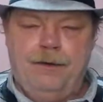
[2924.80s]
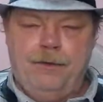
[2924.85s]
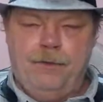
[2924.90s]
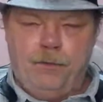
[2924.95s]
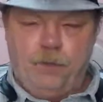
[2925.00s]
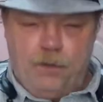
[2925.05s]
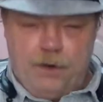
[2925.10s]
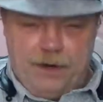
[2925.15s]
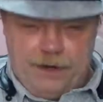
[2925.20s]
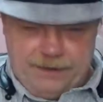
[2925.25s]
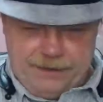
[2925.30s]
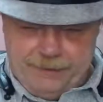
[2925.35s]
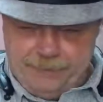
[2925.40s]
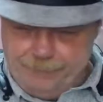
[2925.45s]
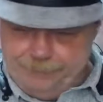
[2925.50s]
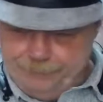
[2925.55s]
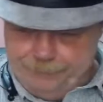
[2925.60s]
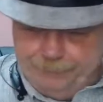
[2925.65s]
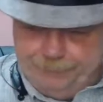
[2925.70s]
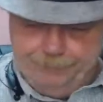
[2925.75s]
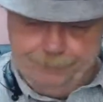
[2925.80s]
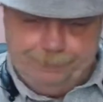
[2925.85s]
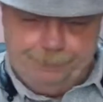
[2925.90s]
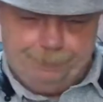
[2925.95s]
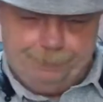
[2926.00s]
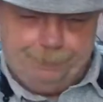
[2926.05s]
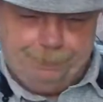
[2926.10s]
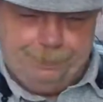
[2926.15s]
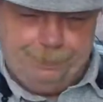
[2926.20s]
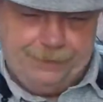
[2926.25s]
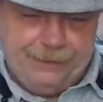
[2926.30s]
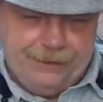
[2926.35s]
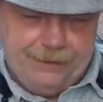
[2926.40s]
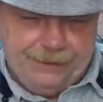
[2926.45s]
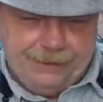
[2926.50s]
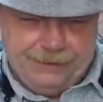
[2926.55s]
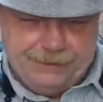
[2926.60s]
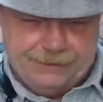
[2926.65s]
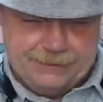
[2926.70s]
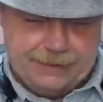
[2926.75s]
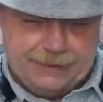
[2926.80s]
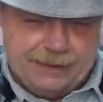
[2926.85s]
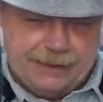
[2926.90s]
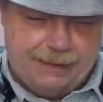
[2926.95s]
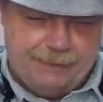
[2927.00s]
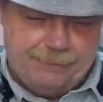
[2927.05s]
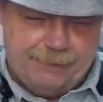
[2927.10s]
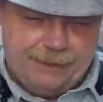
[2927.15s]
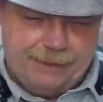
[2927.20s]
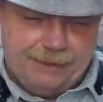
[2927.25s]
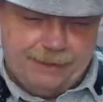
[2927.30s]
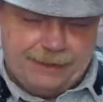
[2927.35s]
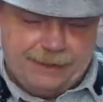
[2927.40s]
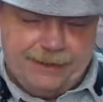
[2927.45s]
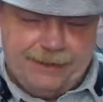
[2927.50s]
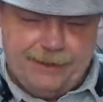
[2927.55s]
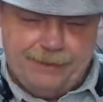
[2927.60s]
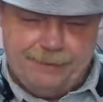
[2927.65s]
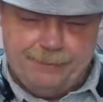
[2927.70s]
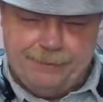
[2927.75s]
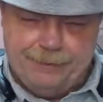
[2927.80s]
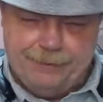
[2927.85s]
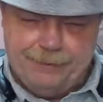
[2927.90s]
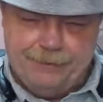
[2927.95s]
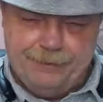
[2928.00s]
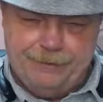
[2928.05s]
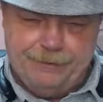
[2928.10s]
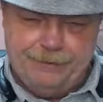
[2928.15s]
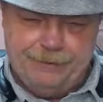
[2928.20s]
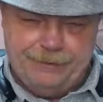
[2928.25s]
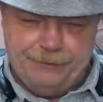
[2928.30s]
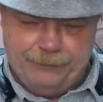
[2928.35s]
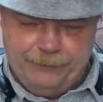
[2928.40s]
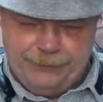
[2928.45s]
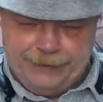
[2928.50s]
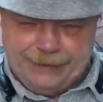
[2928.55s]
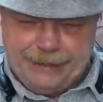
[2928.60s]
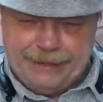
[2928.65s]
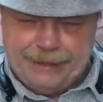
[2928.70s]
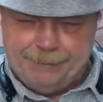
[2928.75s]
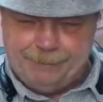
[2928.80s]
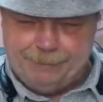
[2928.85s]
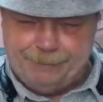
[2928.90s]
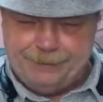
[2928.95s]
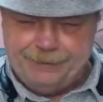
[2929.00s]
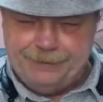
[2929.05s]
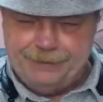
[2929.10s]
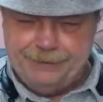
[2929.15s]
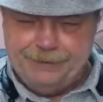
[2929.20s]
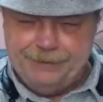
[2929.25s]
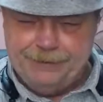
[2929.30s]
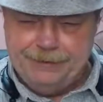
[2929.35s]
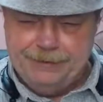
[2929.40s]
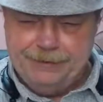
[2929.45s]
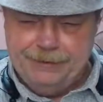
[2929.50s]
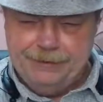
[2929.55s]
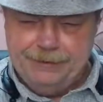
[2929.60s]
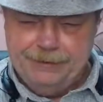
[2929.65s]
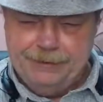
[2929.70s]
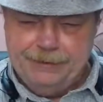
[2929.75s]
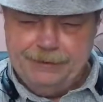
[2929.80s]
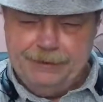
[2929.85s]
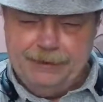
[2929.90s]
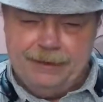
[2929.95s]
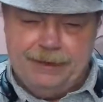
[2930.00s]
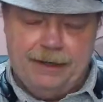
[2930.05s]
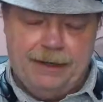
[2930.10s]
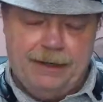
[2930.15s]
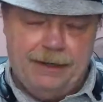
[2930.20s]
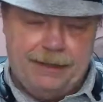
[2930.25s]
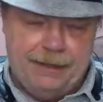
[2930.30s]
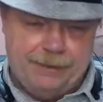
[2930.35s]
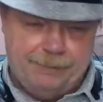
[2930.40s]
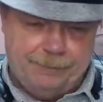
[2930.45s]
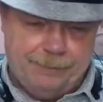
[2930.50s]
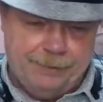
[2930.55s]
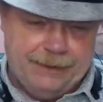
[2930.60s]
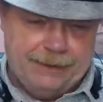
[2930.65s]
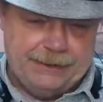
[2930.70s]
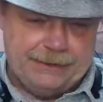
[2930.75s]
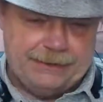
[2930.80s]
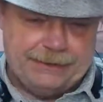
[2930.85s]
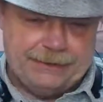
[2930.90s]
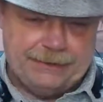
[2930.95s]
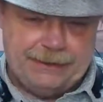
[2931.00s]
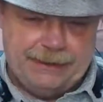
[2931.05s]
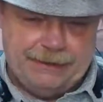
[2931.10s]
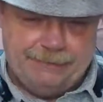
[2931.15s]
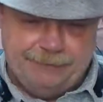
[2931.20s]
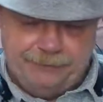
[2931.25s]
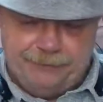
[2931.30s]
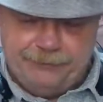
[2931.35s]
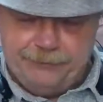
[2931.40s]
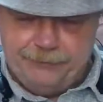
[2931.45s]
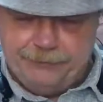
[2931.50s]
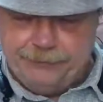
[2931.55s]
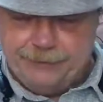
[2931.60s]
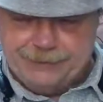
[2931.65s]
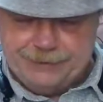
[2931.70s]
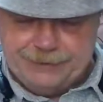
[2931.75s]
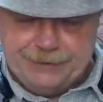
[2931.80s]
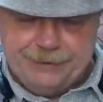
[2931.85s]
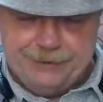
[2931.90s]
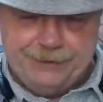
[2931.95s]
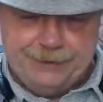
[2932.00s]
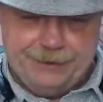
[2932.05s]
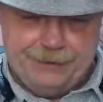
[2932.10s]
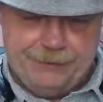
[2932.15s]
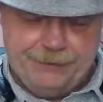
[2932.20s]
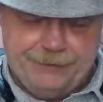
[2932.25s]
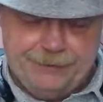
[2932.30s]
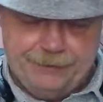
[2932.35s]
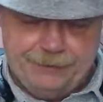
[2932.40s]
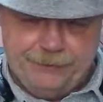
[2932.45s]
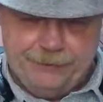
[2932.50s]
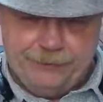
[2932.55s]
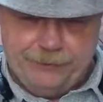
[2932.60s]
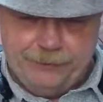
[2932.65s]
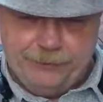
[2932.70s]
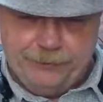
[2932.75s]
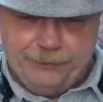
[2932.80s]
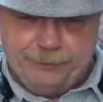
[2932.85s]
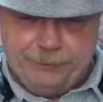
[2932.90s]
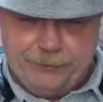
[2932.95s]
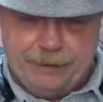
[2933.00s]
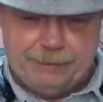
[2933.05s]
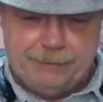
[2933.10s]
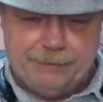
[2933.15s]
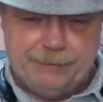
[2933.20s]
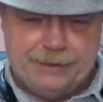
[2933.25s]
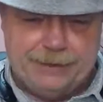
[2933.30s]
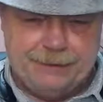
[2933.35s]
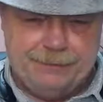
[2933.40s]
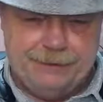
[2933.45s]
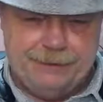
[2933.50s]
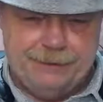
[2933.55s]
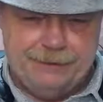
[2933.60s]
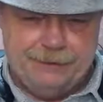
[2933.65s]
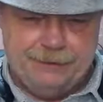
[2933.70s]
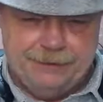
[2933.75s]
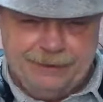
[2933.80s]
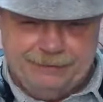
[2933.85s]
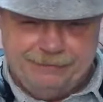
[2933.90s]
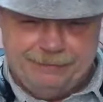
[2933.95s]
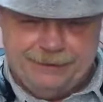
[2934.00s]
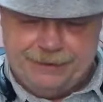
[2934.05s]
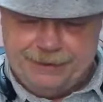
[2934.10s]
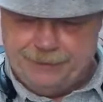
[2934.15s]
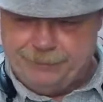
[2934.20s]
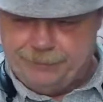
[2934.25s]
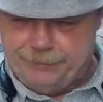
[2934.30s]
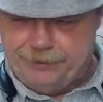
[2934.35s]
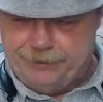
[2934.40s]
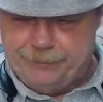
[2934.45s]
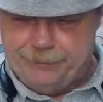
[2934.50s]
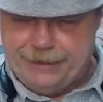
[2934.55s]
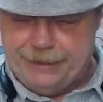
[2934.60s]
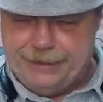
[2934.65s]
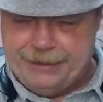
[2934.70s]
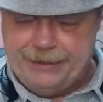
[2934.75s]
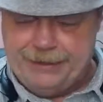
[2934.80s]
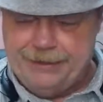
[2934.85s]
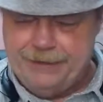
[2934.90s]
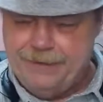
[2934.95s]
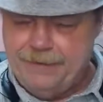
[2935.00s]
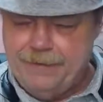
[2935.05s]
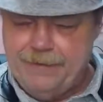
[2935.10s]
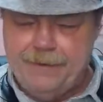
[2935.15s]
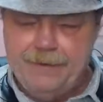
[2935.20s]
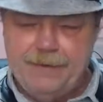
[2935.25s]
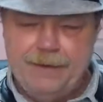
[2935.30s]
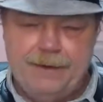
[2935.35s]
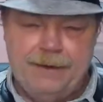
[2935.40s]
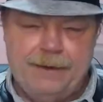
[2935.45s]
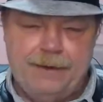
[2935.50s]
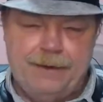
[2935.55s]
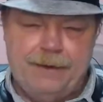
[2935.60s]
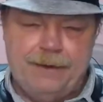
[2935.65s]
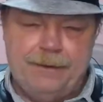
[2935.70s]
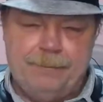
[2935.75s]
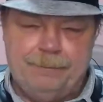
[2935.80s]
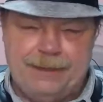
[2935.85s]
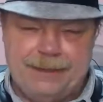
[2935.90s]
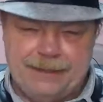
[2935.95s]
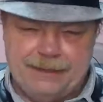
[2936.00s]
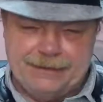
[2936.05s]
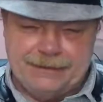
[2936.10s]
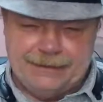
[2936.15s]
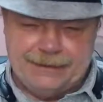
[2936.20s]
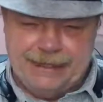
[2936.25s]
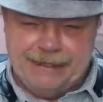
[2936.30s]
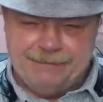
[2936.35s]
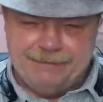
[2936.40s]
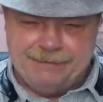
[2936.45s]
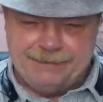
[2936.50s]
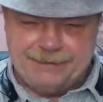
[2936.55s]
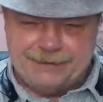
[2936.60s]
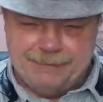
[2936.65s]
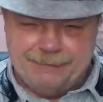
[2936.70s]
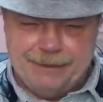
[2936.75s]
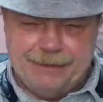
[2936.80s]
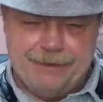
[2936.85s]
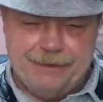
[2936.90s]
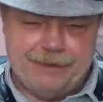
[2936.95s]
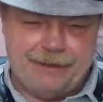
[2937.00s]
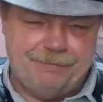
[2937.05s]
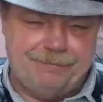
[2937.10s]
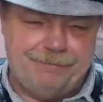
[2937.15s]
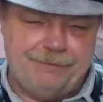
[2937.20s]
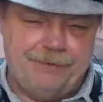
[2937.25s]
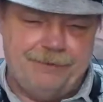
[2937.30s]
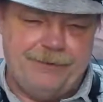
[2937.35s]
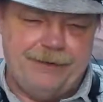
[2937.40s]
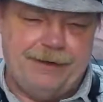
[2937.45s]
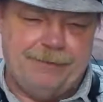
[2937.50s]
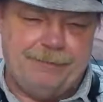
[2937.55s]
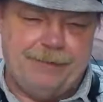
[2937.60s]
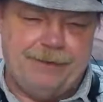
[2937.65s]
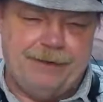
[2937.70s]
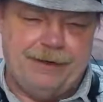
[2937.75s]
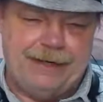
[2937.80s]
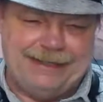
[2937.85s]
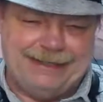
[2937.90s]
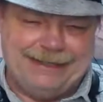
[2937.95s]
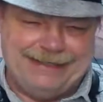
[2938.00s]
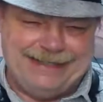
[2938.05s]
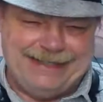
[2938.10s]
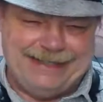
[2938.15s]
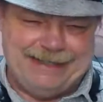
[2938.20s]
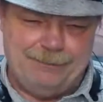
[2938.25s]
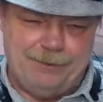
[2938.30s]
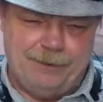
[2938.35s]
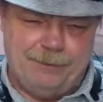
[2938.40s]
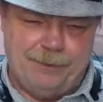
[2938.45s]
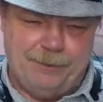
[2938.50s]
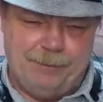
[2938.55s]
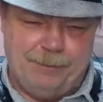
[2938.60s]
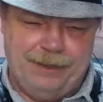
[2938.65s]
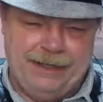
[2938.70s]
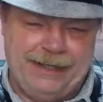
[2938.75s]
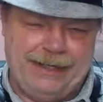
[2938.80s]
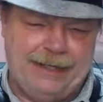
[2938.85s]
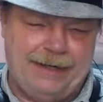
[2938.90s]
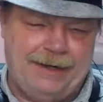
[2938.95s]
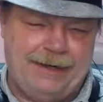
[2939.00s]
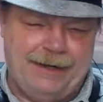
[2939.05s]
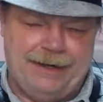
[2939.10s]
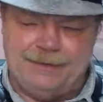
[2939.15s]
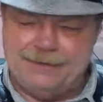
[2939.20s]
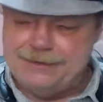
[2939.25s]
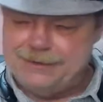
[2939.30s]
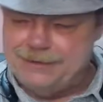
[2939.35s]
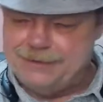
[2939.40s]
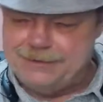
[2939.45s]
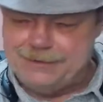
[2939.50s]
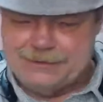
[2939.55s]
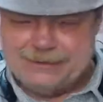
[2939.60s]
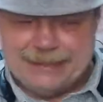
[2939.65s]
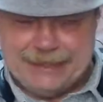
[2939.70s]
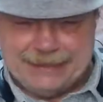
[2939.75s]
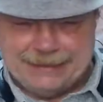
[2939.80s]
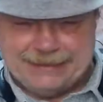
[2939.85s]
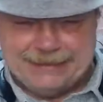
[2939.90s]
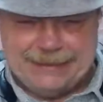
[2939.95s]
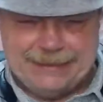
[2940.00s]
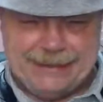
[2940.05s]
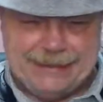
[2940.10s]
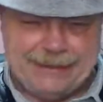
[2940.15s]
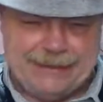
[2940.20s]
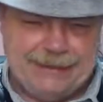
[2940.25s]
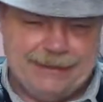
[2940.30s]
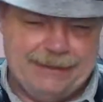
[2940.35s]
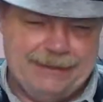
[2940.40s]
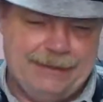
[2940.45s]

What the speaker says: One of them is got an American number that we kept in place even when we were still thinking, when we were probably going to be living here permanent, because it gave us an American phone number, and the T-Mobile plan allows us texting